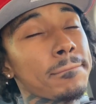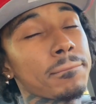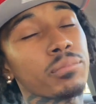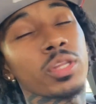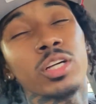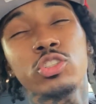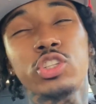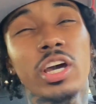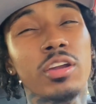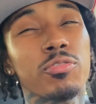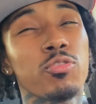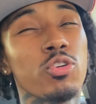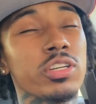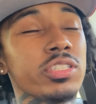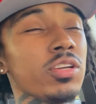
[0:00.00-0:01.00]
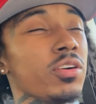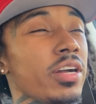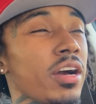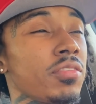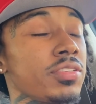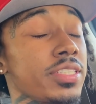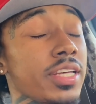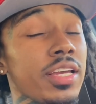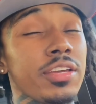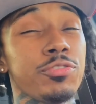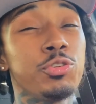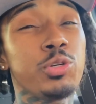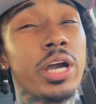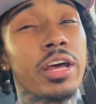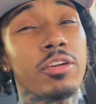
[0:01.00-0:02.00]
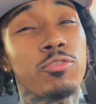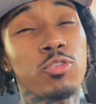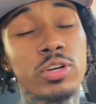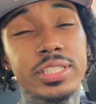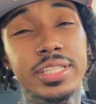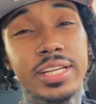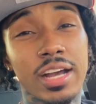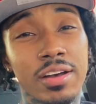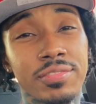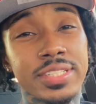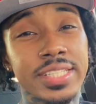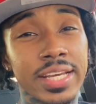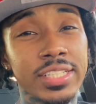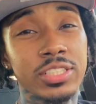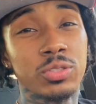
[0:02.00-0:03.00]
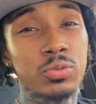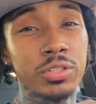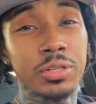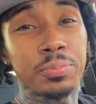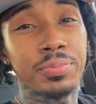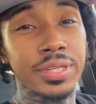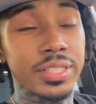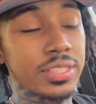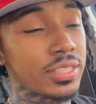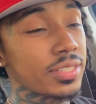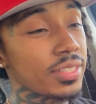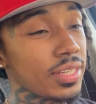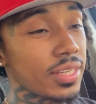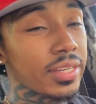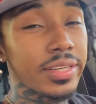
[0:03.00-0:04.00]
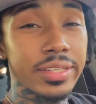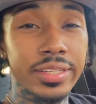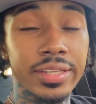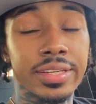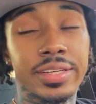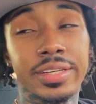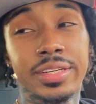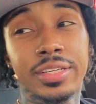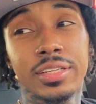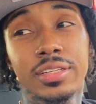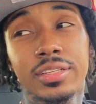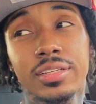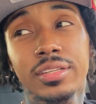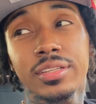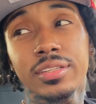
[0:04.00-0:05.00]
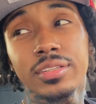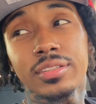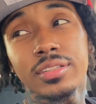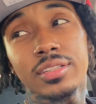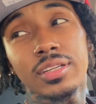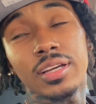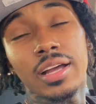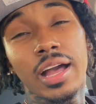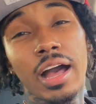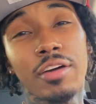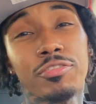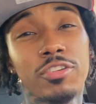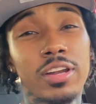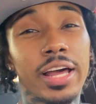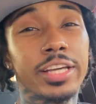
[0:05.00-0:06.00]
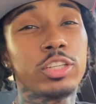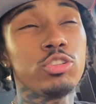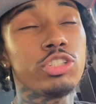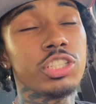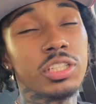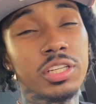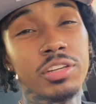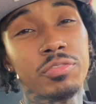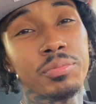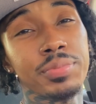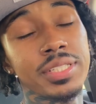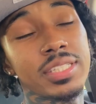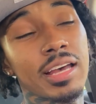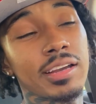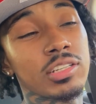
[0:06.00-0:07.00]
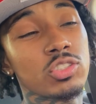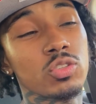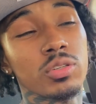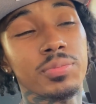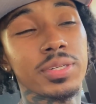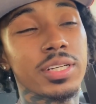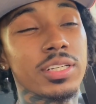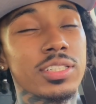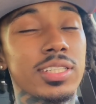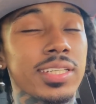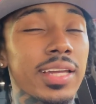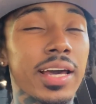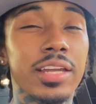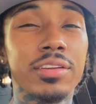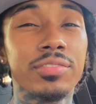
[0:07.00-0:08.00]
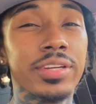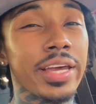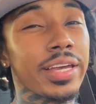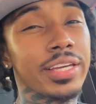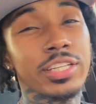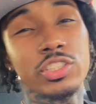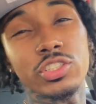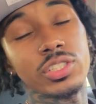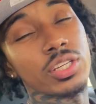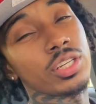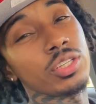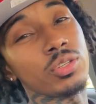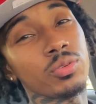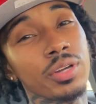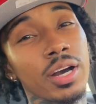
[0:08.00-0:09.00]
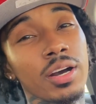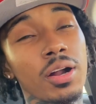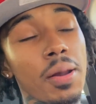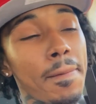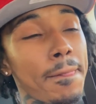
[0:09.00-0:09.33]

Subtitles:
Don't try to force no conversation. If you gotta force a conversation with a bitch, then I feel like you shouldn't even be talking to her because she not even that interested in you, dog.